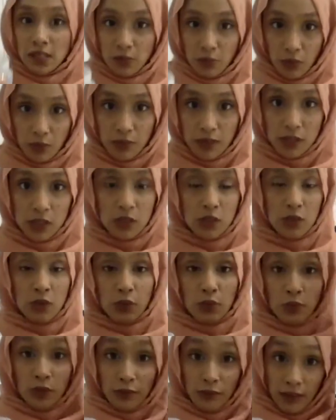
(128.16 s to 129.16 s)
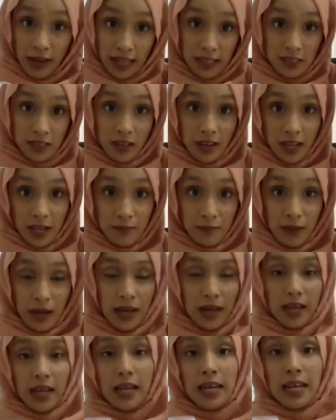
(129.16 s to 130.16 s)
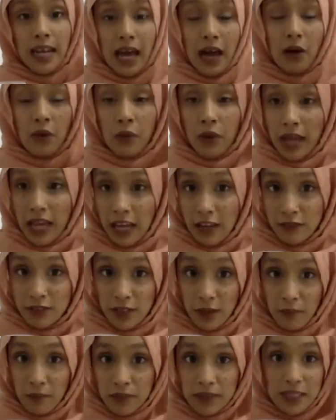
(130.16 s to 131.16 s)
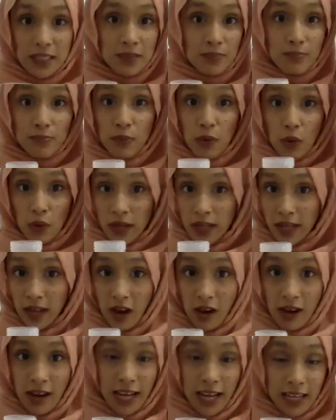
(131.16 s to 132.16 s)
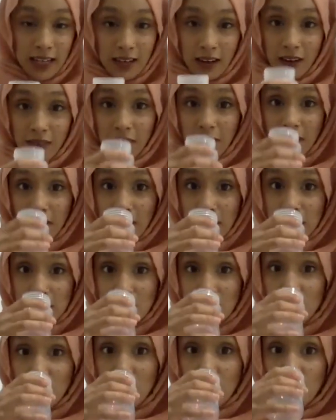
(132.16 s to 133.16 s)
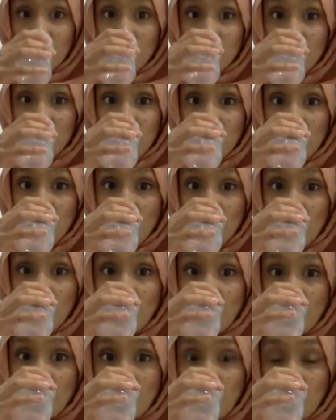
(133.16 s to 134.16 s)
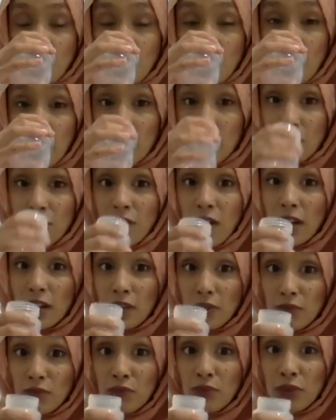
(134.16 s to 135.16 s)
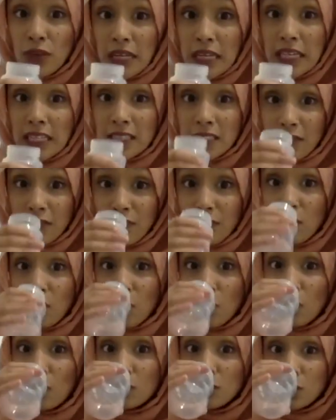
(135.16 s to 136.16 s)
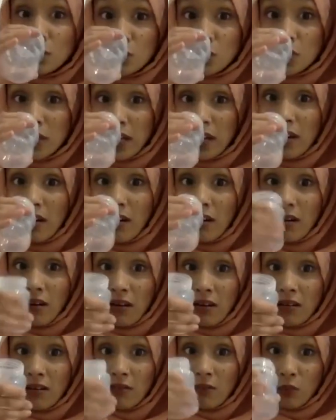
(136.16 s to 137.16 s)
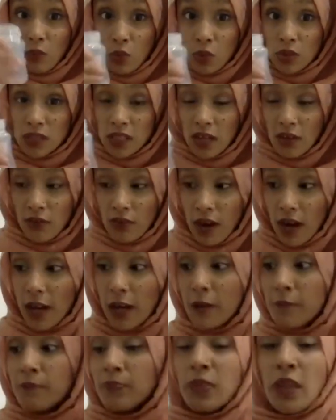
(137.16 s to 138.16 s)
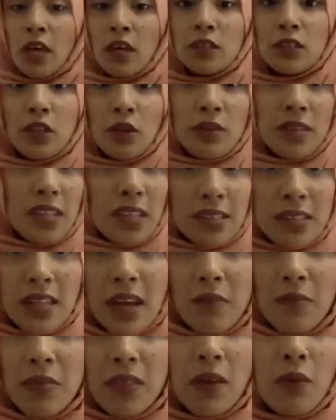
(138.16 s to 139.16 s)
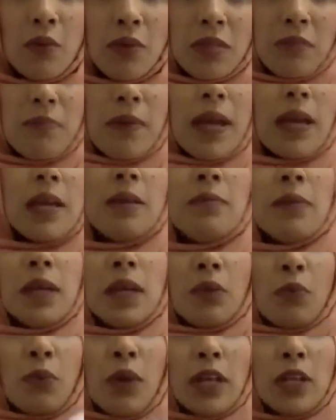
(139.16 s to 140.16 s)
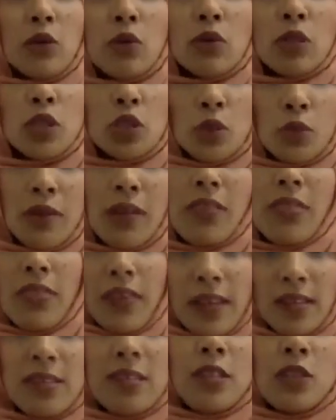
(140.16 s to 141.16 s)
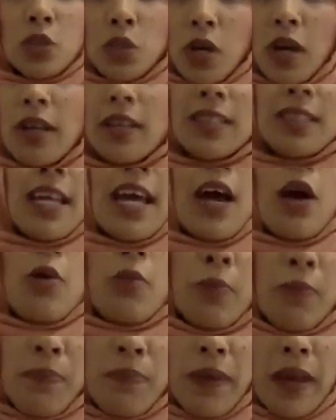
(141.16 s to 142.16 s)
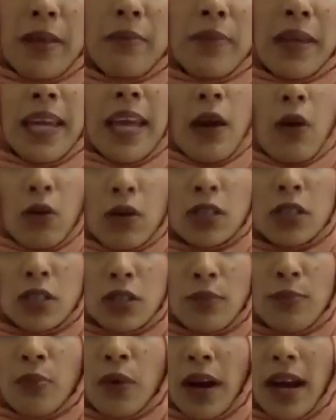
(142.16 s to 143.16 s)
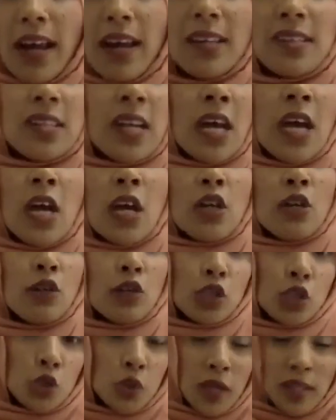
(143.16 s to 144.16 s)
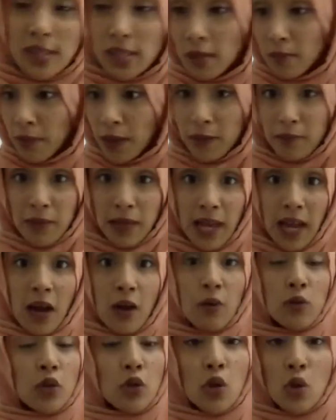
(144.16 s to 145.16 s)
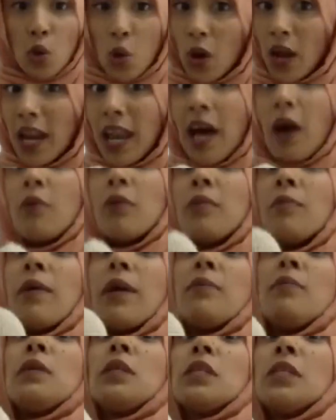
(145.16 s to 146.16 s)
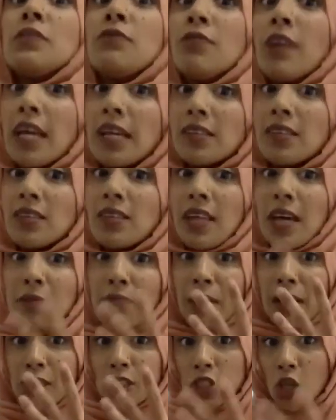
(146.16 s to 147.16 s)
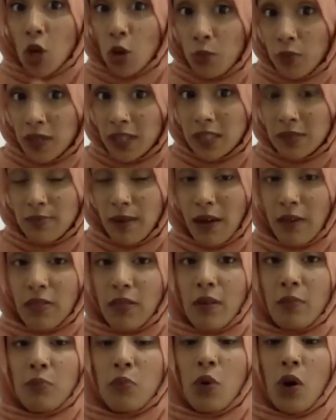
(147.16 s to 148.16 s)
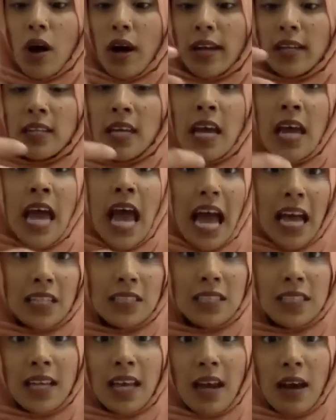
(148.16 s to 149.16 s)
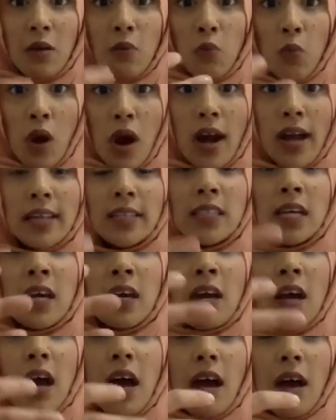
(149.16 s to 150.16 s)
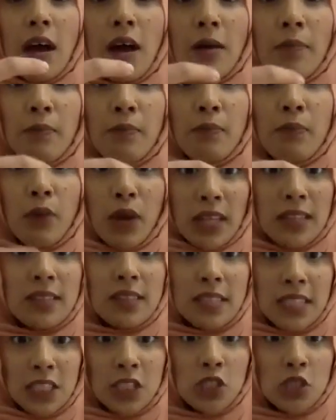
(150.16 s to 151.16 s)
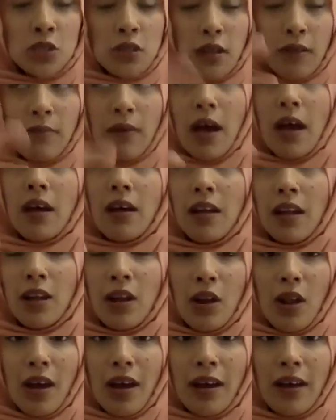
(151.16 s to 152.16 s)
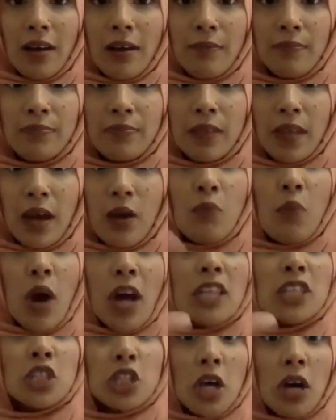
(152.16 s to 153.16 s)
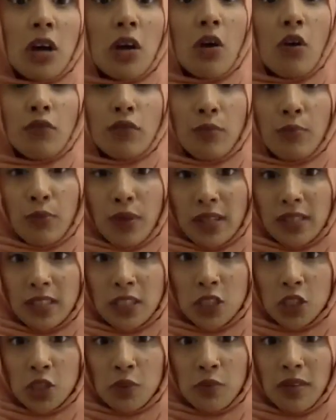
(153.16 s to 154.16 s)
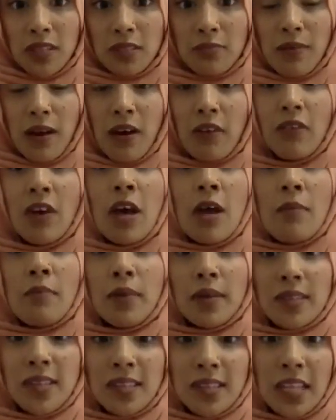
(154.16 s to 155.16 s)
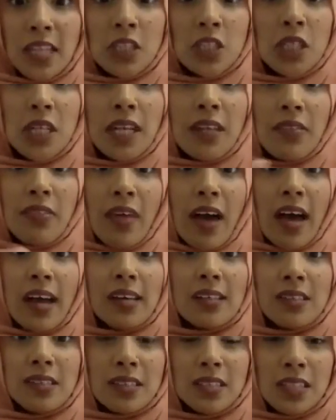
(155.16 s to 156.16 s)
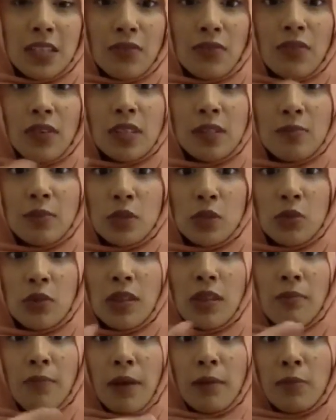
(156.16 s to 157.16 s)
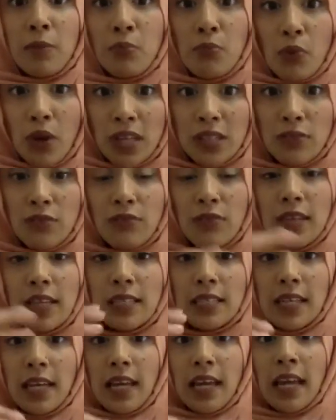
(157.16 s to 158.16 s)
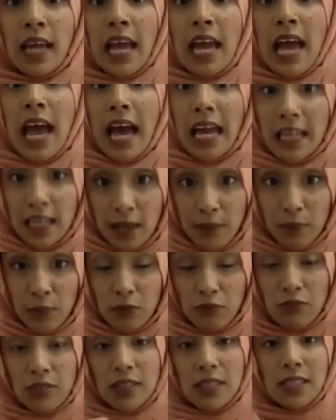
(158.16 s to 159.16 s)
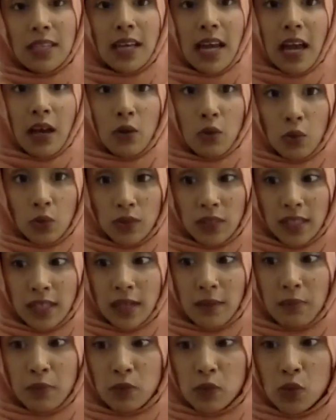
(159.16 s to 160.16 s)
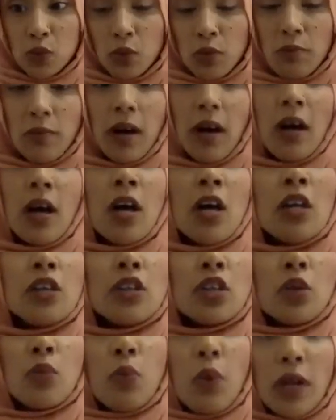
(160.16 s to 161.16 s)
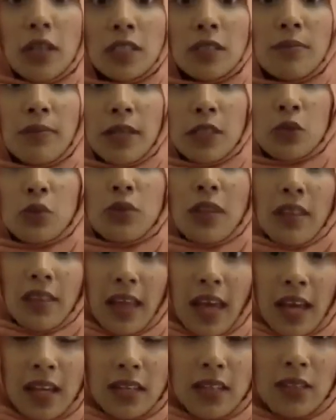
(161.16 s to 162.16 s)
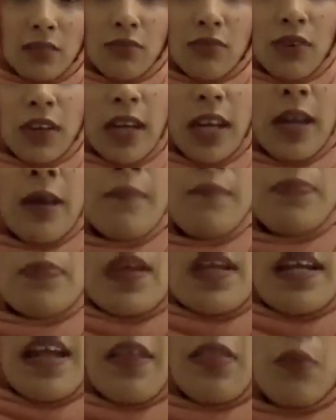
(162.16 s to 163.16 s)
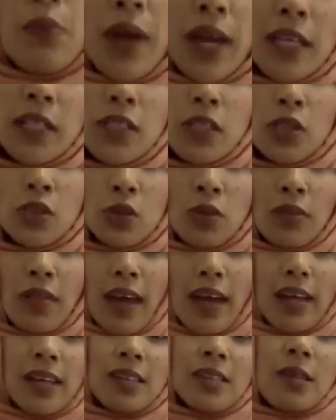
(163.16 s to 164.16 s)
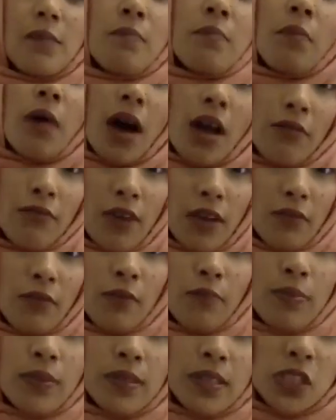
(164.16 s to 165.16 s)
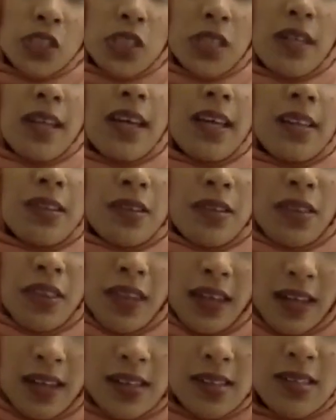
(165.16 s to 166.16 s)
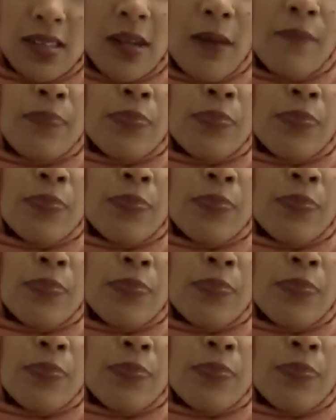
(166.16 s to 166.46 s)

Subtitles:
is what we do. We flex our head back. Now, if somebody's blocking our head like this, we're going to find it really difficult to drink our water, right? So it's the same thing with a baby. When you're doing this and trying to help baby get onto the breast, you're stressing baby out. You're not allowing baby to flex its head back, to open its mouth up wide, and to get a wide breast tissue, a wide chunk of the breast tissue in its mouth. Because essentially, that is the difference between the baby breastfeeding and nipple feeding and causing nipple trauma. So you want to make sure that the head is free. Now, the way to do that is, my favorite position is this,